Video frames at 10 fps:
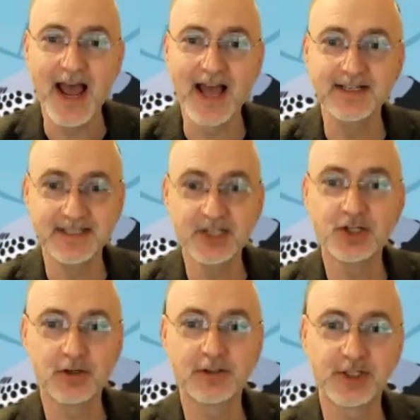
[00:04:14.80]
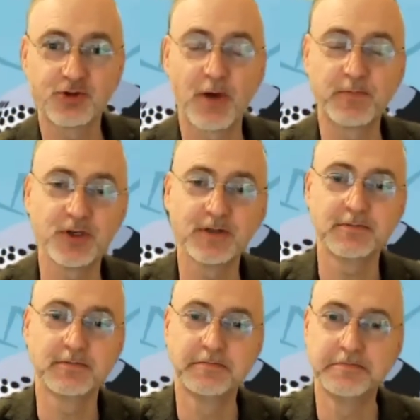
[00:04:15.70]
and digital
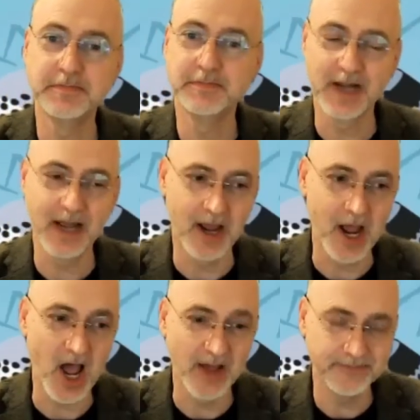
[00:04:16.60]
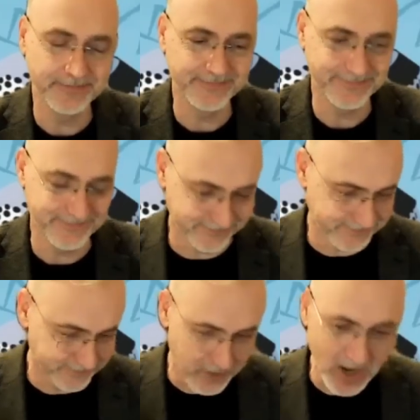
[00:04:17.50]
disruption
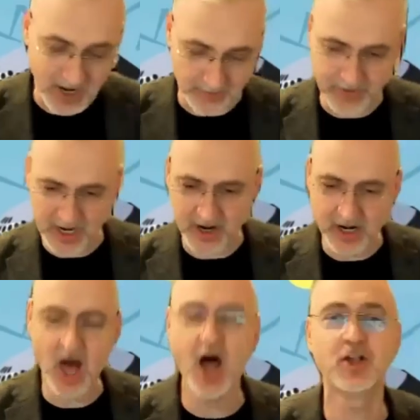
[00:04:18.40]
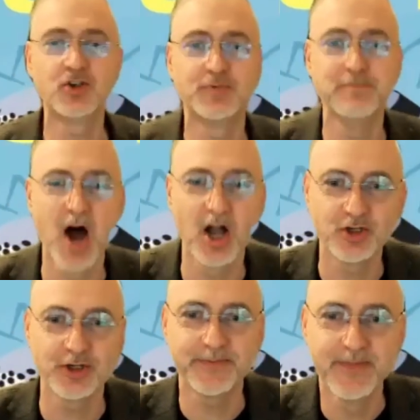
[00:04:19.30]
by a large
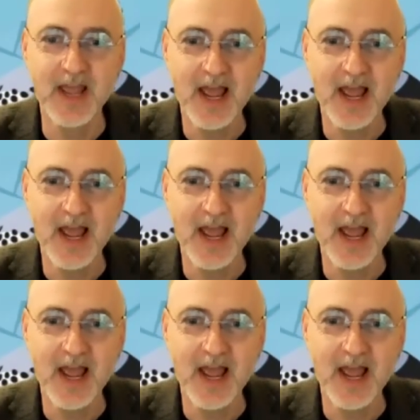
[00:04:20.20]
margin.